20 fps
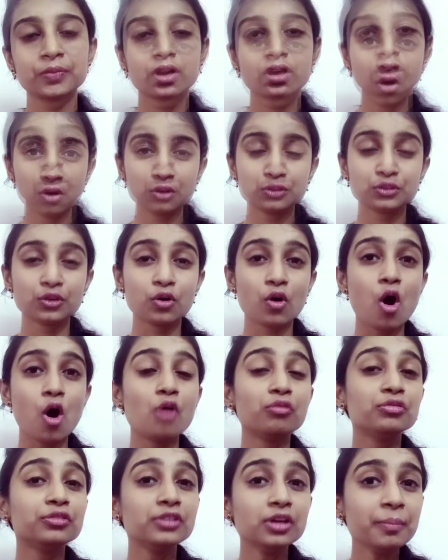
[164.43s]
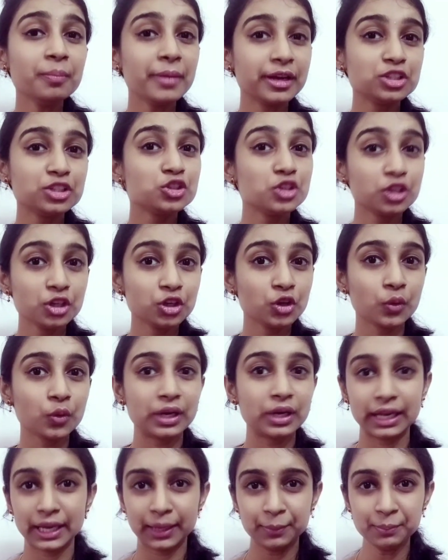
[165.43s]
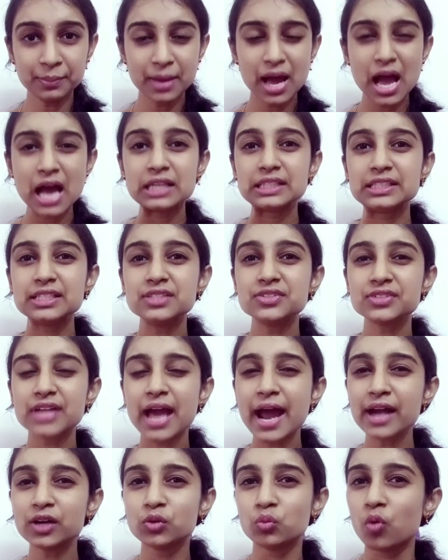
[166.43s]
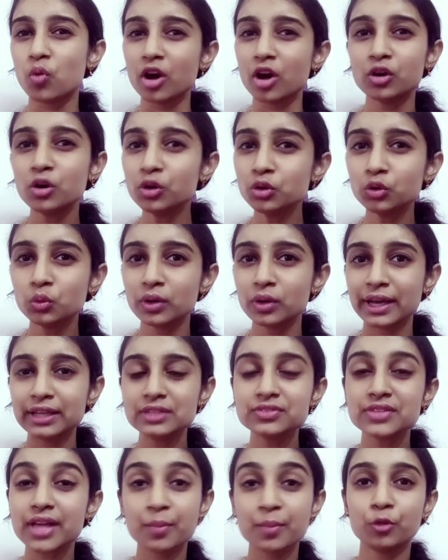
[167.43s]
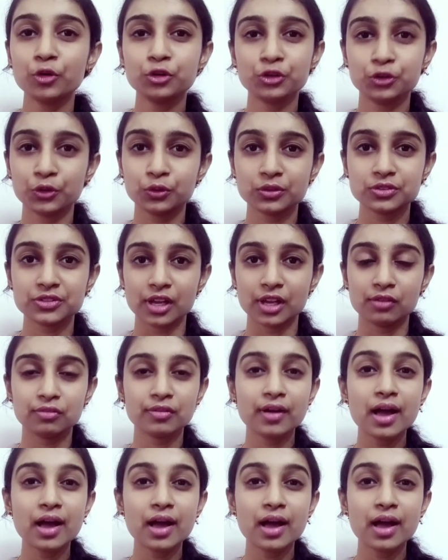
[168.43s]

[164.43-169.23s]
So after mentioning your name, just add one or two lines about yourself.